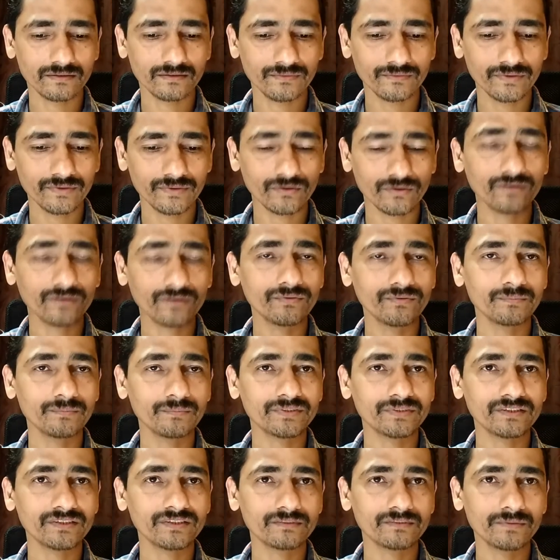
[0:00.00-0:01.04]
if you're going for
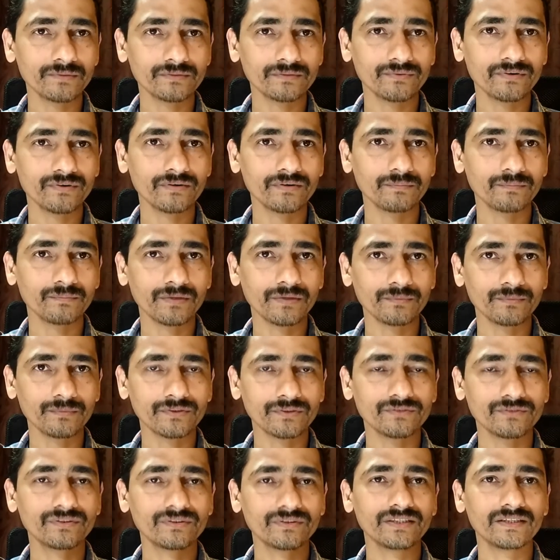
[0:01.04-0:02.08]
business
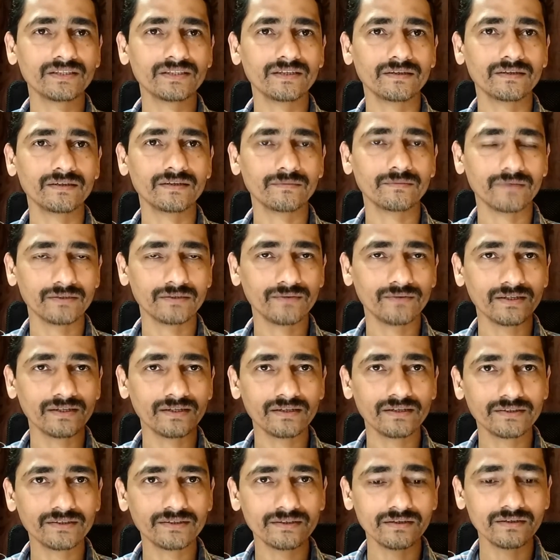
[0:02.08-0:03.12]
purpose you need a invite
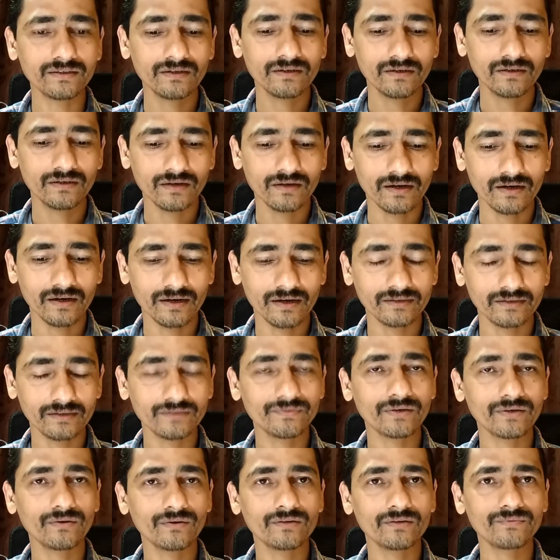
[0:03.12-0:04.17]
letter, and
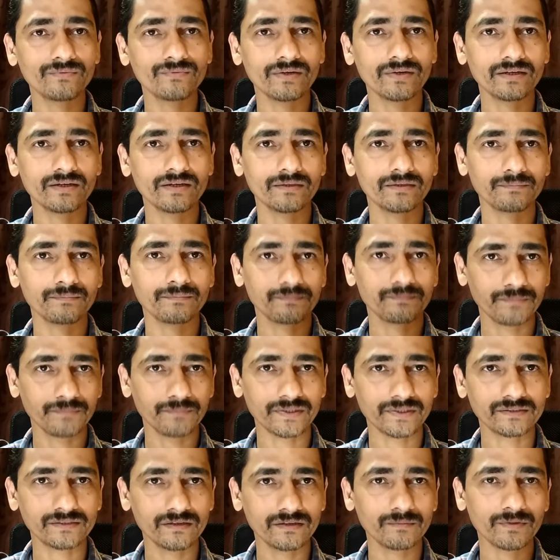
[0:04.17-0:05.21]
if you're going for a
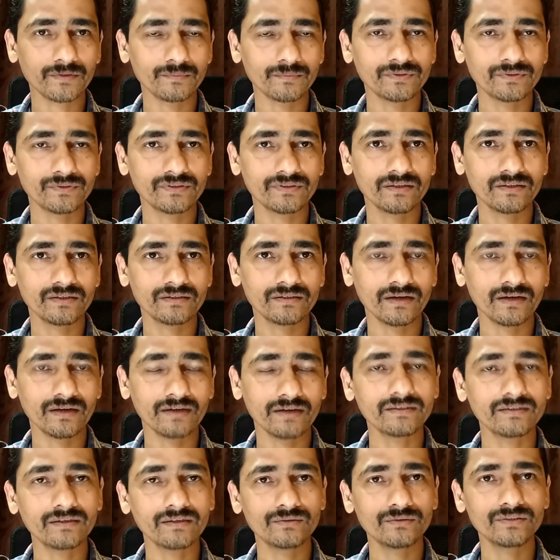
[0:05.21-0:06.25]
personal purpose then
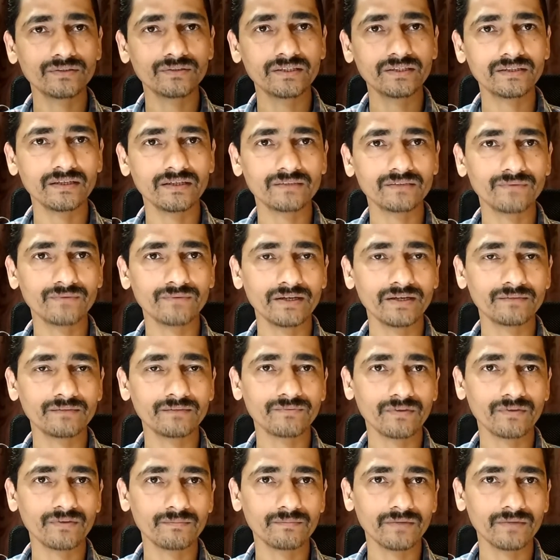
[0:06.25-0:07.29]
either you need an
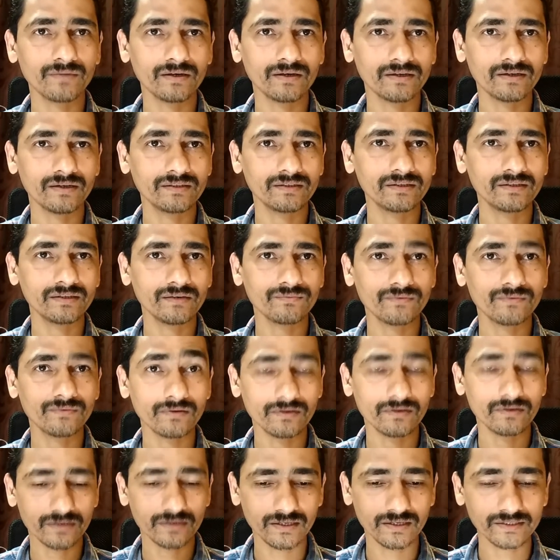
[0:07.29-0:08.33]
invite from any of
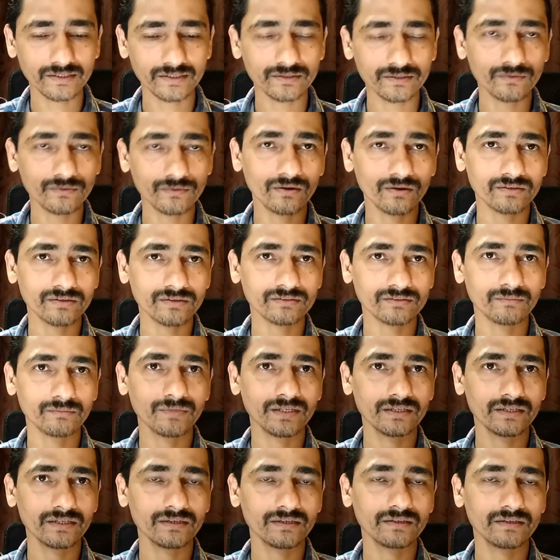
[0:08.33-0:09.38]
relative or
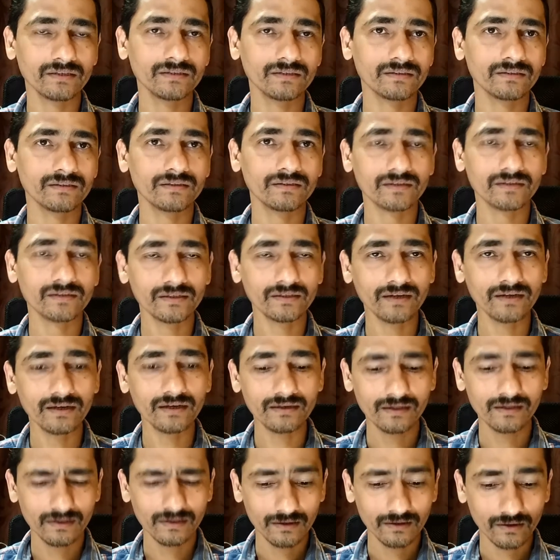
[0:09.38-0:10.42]
somebody in the
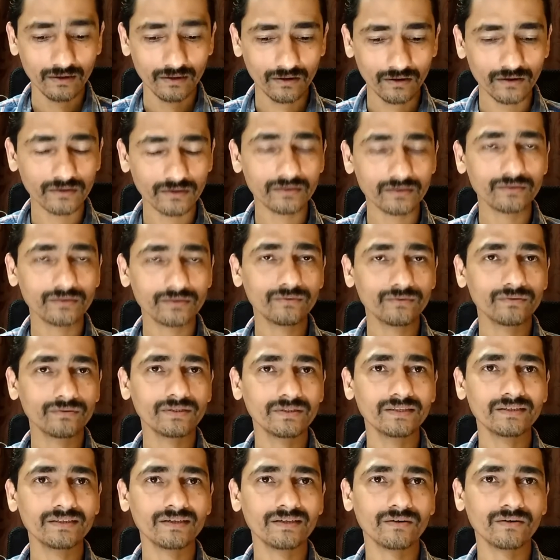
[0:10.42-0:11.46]
Canada, or you
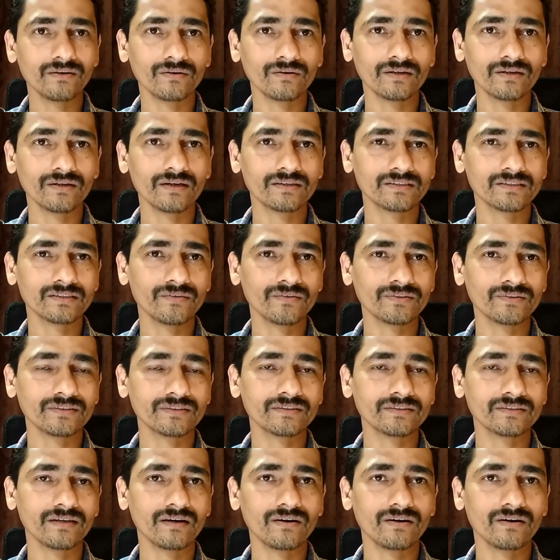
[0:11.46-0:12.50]
need a hotel
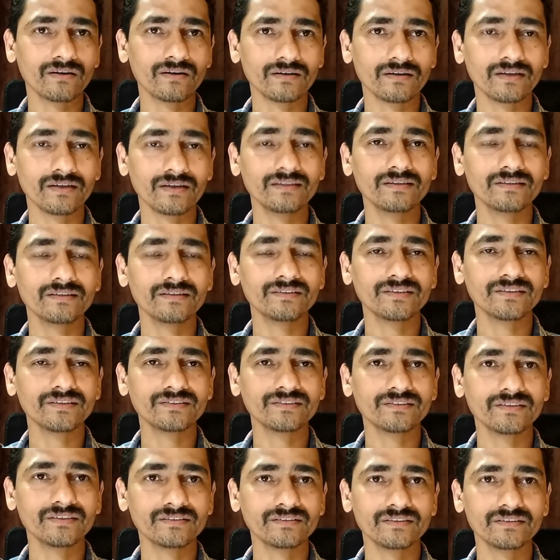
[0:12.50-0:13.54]
reservation or any
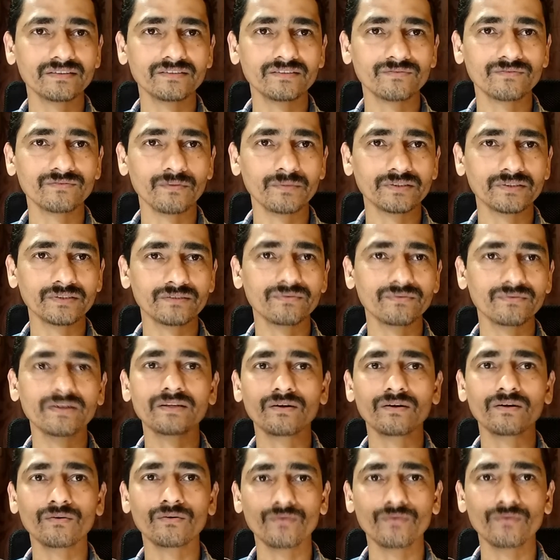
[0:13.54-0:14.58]
destination information where
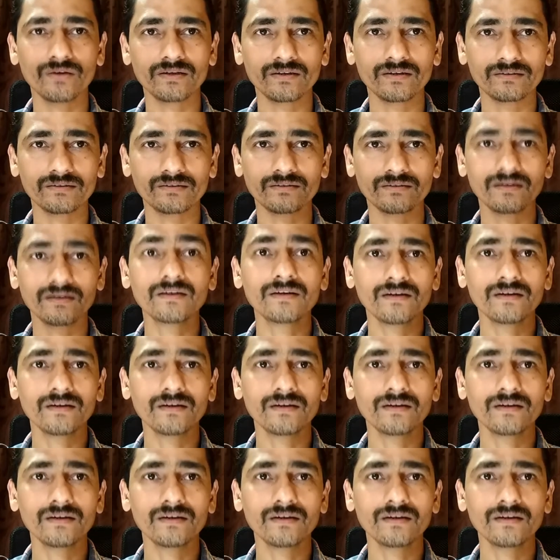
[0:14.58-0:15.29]
you're going and